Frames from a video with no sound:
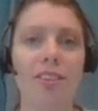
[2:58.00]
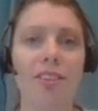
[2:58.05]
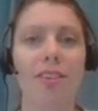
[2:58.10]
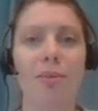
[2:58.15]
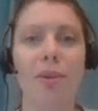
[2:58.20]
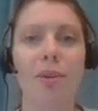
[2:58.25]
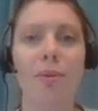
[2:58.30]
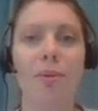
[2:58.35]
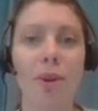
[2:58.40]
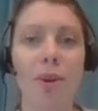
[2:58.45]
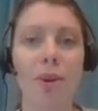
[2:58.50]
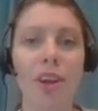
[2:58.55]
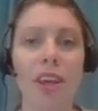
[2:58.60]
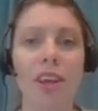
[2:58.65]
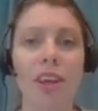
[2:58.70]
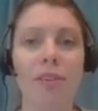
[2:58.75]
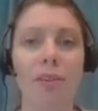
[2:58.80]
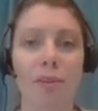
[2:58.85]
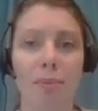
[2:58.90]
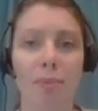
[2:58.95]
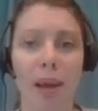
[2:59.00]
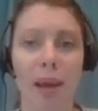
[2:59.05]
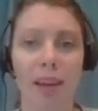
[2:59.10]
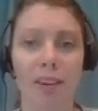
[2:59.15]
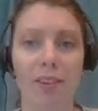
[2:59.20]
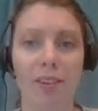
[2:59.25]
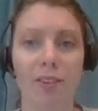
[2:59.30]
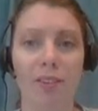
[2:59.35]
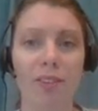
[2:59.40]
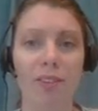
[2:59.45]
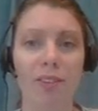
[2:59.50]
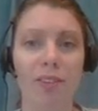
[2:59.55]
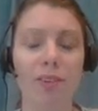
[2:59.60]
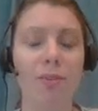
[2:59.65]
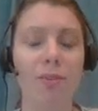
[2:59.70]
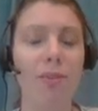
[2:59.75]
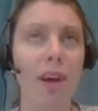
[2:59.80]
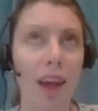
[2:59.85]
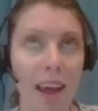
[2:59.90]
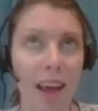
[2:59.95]
working with bad news, you
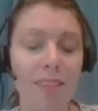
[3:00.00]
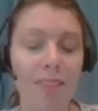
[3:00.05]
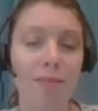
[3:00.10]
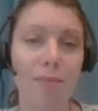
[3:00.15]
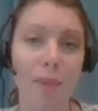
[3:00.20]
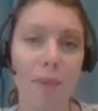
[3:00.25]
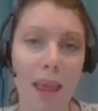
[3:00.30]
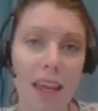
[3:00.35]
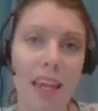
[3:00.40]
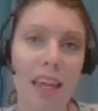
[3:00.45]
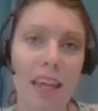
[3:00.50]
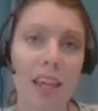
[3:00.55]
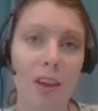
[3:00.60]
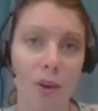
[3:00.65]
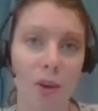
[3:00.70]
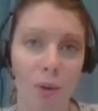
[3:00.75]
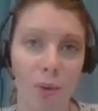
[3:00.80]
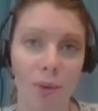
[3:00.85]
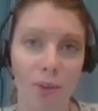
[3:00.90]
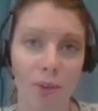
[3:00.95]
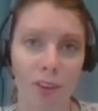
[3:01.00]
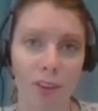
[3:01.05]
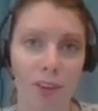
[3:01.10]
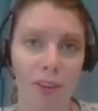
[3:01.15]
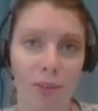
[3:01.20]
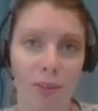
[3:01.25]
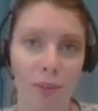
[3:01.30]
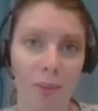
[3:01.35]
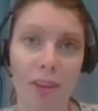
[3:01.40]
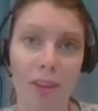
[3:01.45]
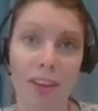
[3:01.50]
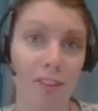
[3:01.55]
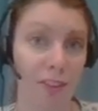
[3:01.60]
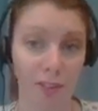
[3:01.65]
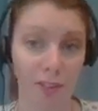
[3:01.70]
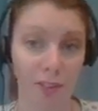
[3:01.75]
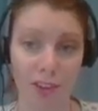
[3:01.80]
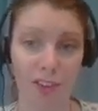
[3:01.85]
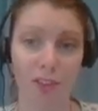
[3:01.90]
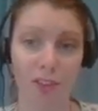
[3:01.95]
will have many goals. There will be
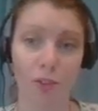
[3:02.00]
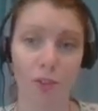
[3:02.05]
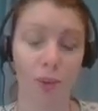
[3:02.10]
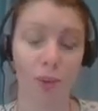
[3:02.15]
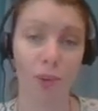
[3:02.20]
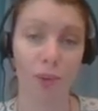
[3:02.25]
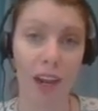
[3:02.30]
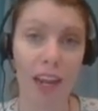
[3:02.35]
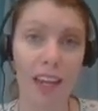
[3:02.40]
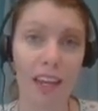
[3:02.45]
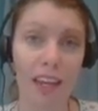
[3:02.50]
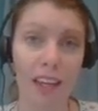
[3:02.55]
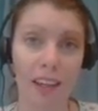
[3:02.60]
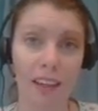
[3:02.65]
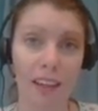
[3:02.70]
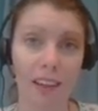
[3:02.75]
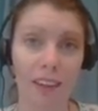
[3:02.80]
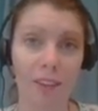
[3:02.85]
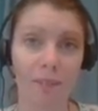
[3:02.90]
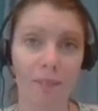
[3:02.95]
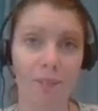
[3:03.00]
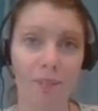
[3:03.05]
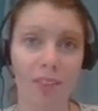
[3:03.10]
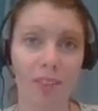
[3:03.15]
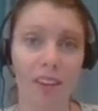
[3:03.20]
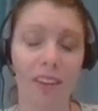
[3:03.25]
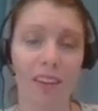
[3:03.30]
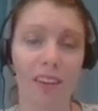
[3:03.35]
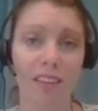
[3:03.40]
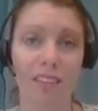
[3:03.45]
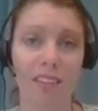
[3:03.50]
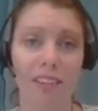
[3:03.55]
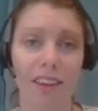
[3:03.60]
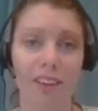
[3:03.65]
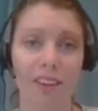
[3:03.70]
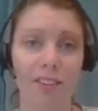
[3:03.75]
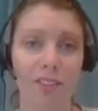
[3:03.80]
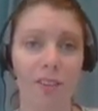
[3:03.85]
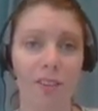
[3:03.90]
different reasons you're writing these letters.